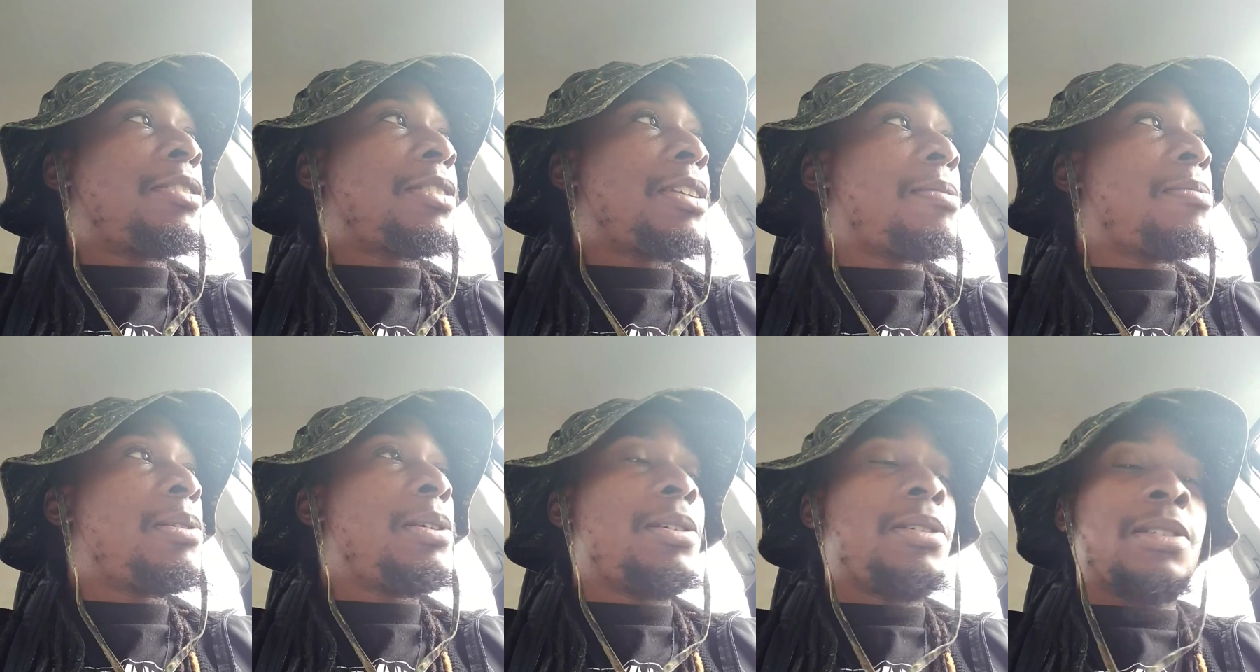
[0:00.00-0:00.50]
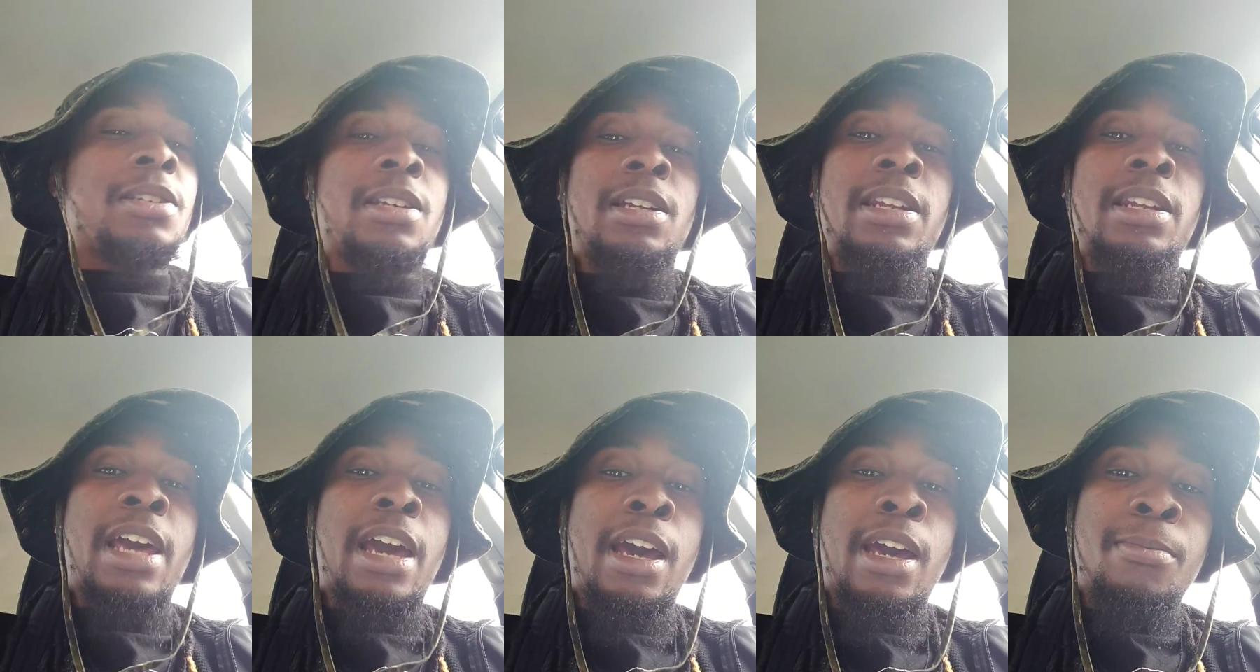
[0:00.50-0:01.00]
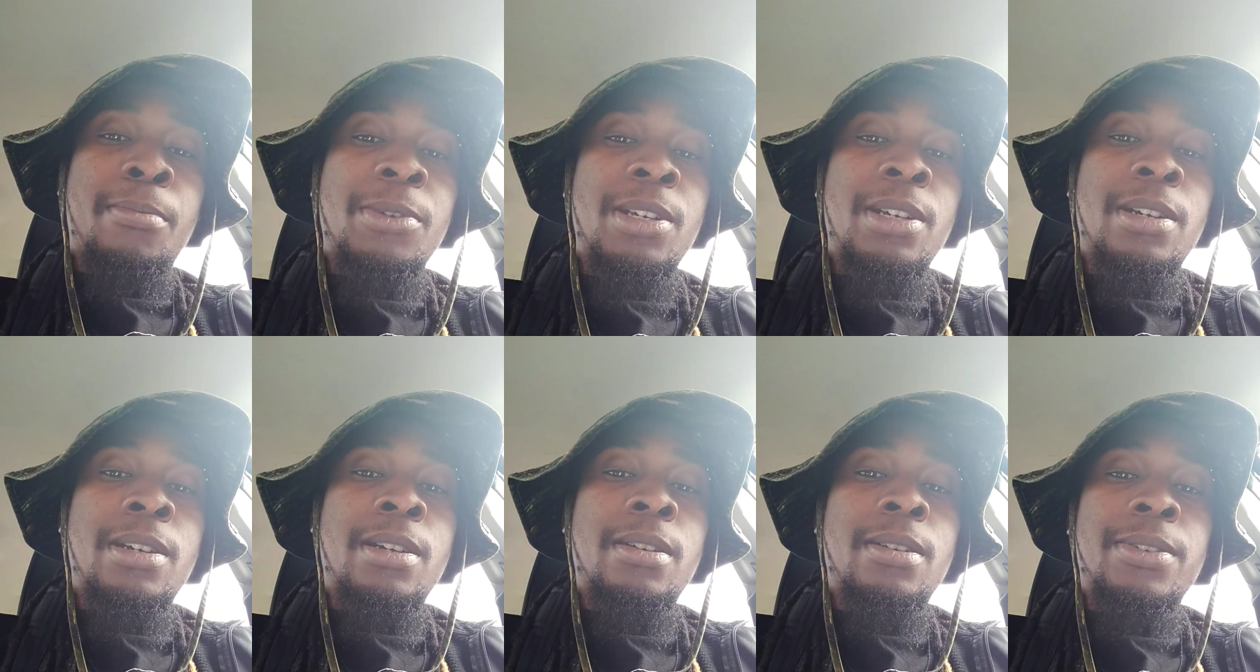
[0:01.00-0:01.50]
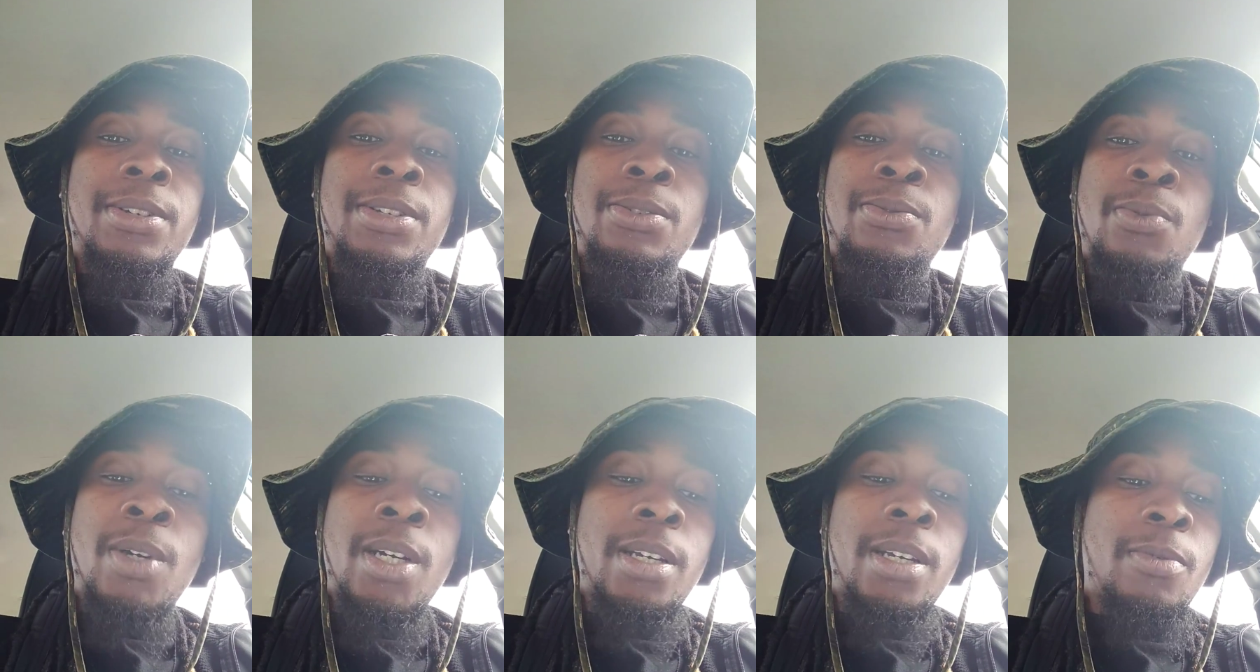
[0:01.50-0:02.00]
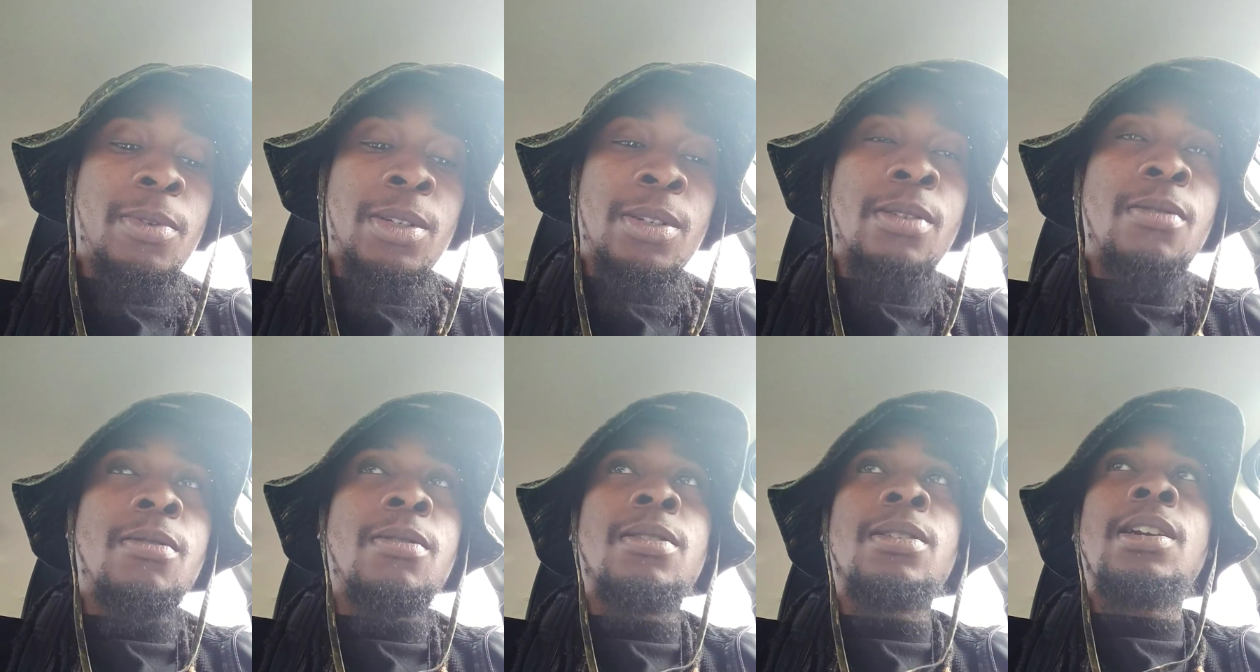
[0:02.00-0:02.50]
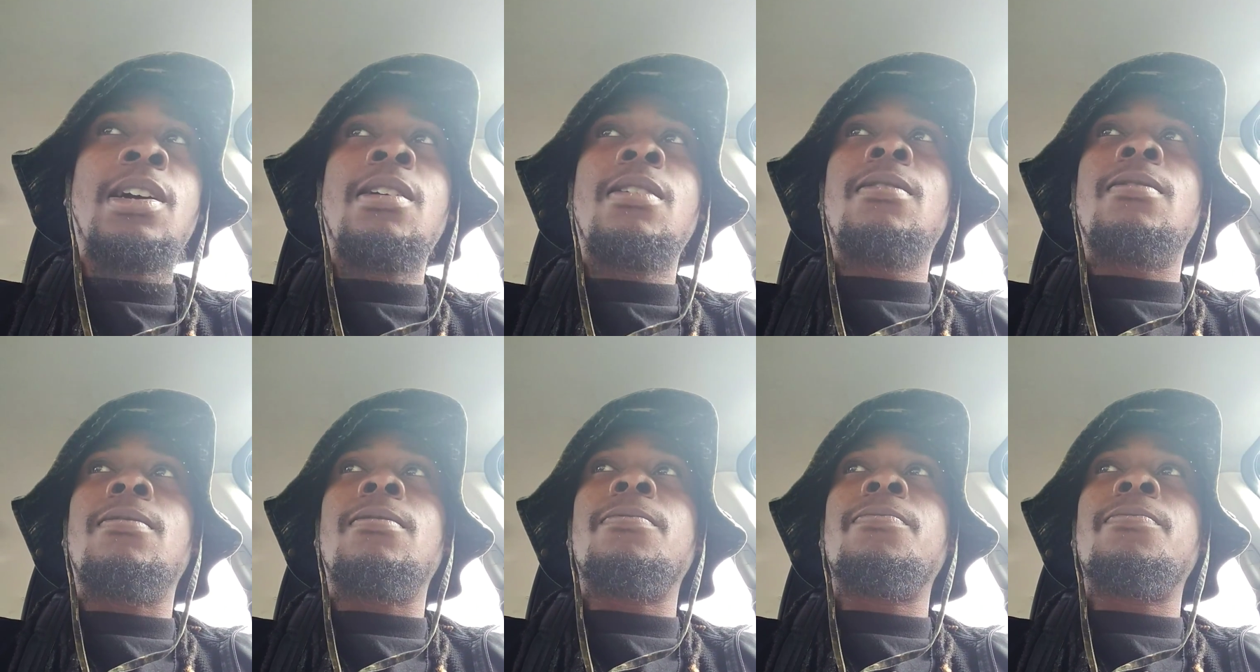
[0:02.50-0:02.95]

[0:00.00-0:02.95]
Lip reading: You got something and don't destruct it and then you forbid people